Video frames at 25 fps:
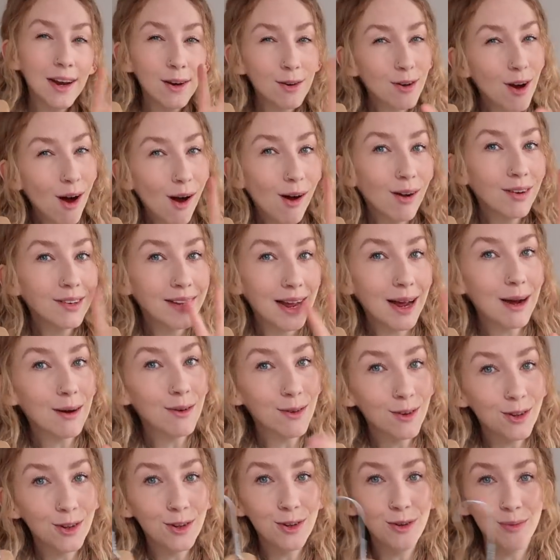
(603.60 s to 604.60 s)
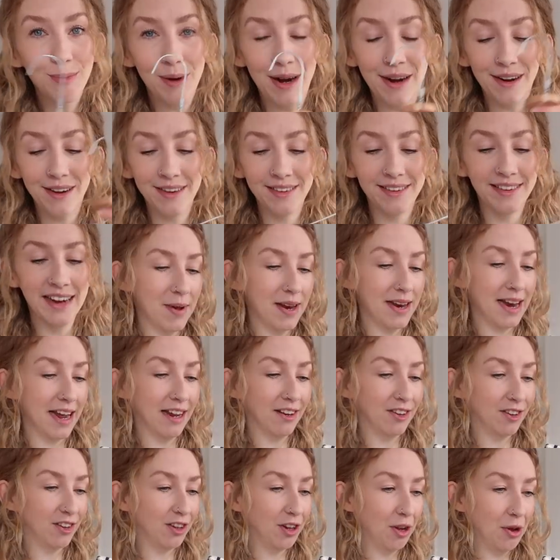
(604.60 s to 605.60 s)
You can't tell too much
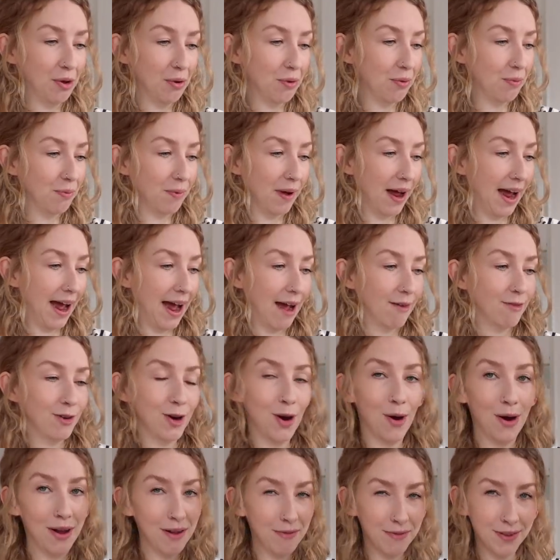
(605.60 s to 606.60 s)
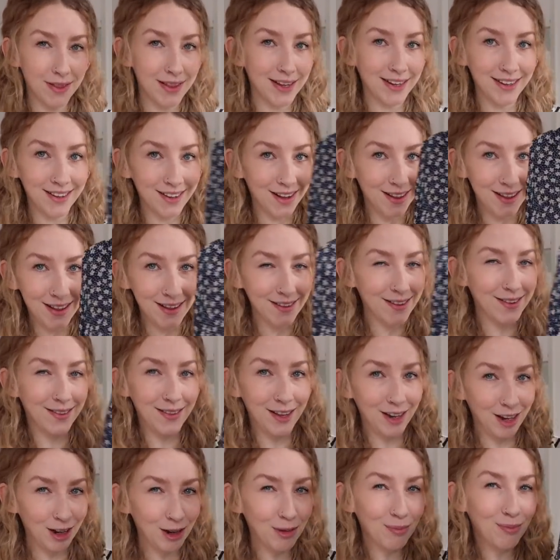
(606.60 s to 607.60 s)
unless you have an eye for things like this,
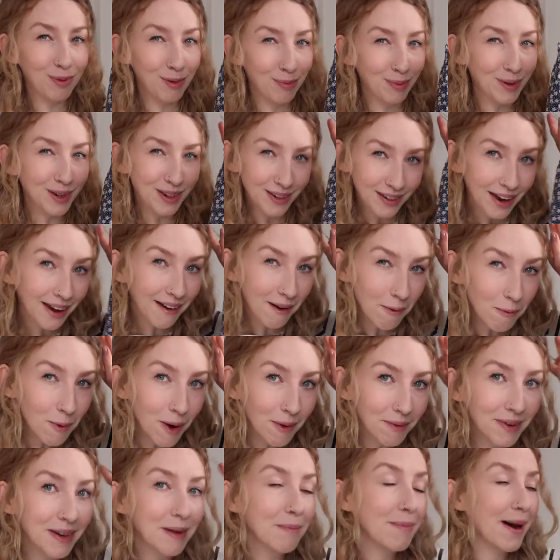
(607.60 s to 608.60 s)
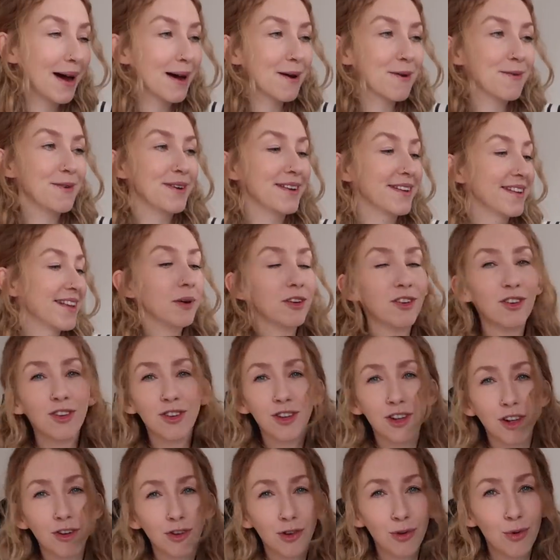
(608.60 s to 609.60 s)
and then you could probably tell I'm wearing it backwards. It's
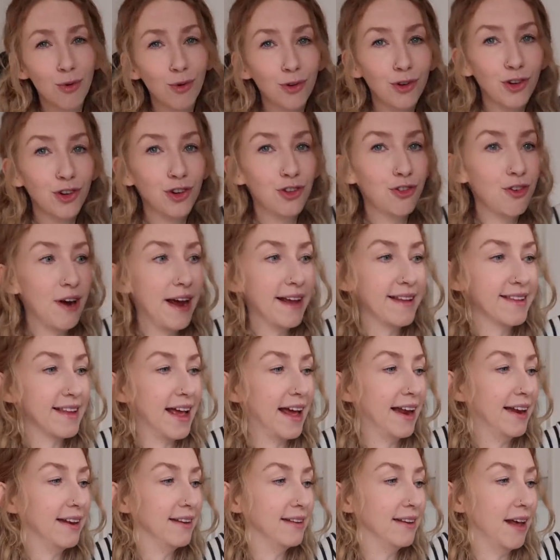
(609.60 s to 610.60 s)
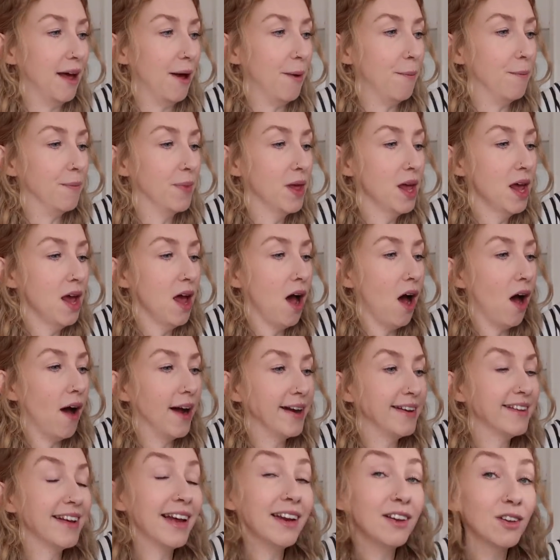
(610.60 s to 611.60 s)
just such a gorgeous dress, and
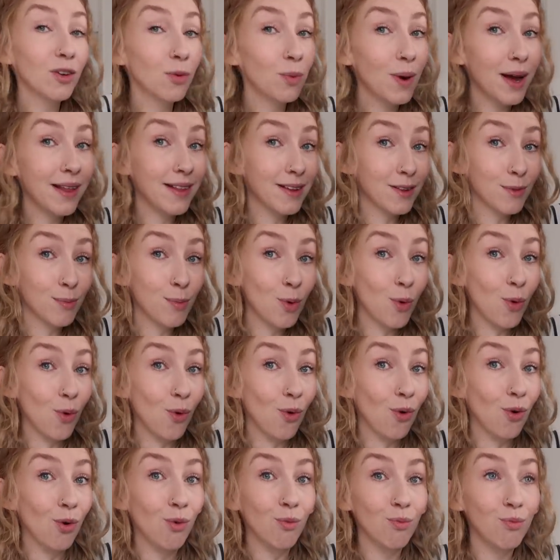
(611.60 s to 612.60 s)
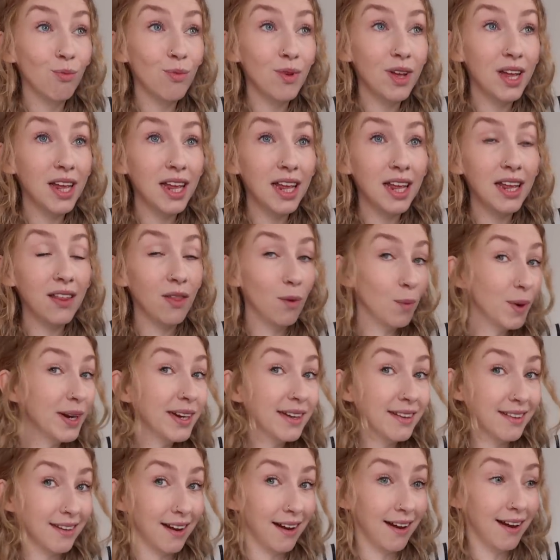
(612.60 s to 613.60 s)
I tend to wear this more in the
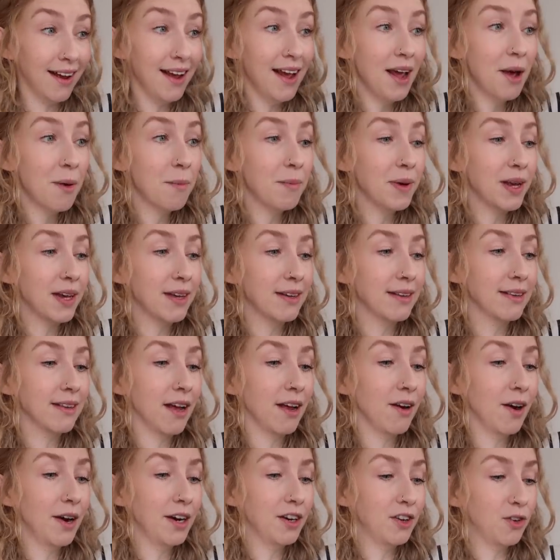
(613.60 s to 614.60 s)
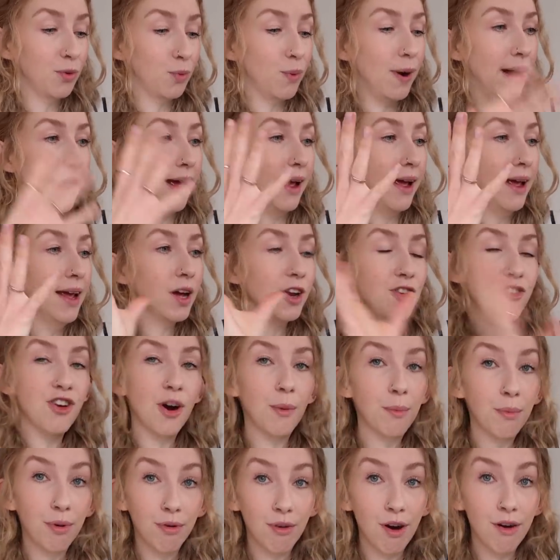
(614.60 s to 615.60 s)
winter because I like to wear a
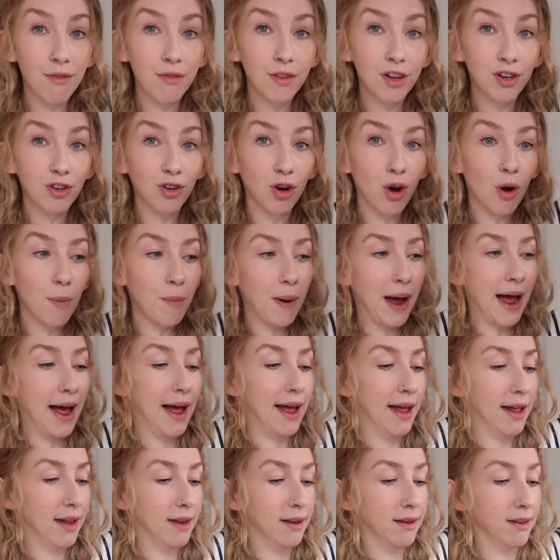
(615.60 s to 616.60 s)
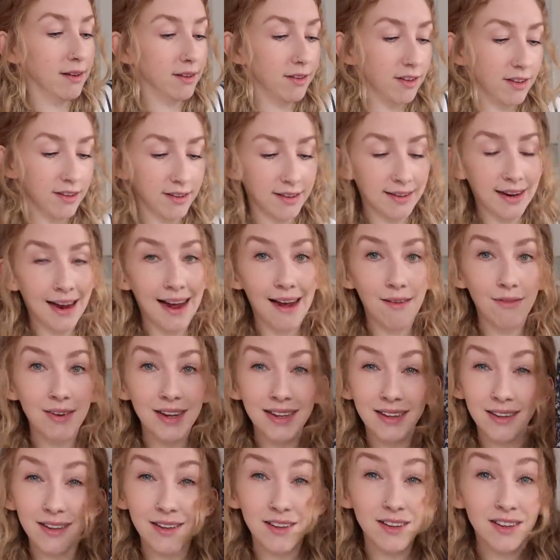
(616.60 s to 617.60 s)
jumper over the top and just have
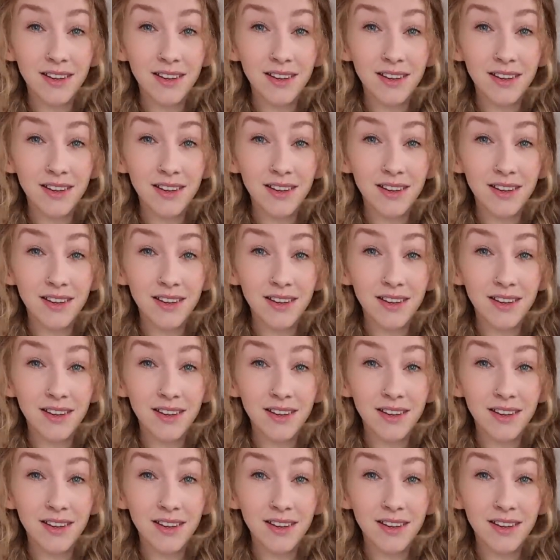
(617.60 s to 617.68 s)
it as a